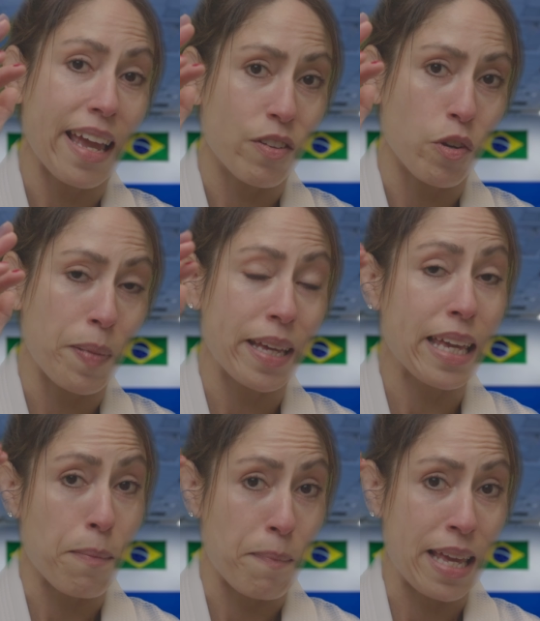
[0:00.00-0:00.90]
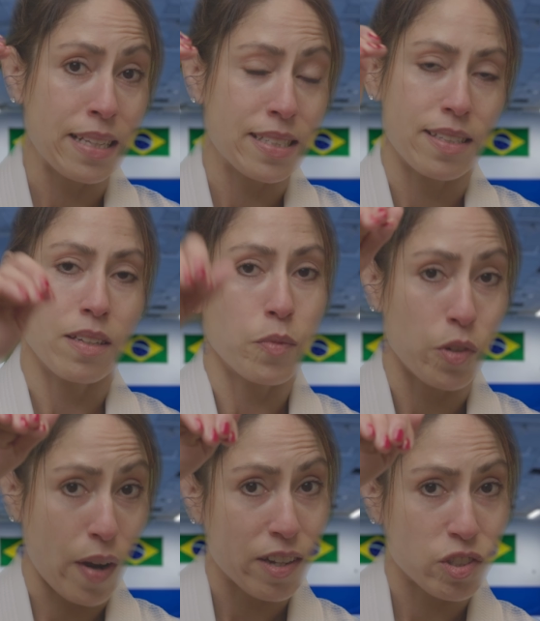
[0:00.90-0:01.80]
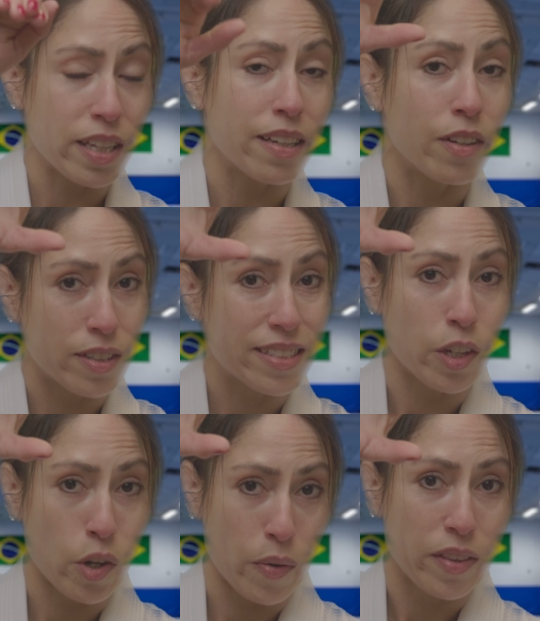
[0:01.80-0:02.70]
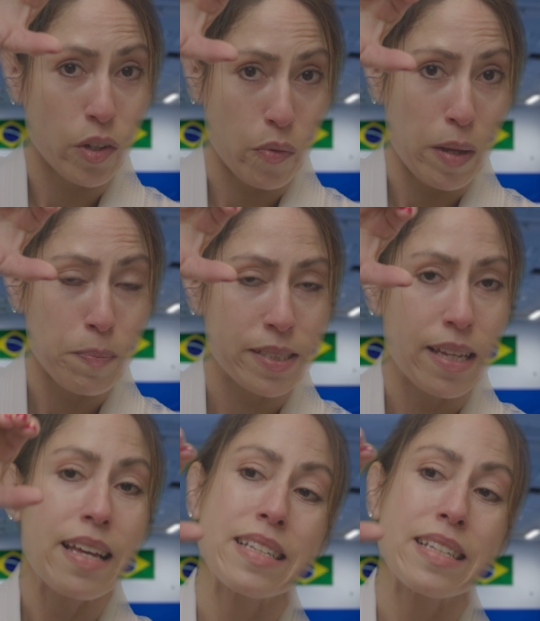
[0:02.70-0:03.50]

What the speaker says: and your pinky meet when you're actually securing the grips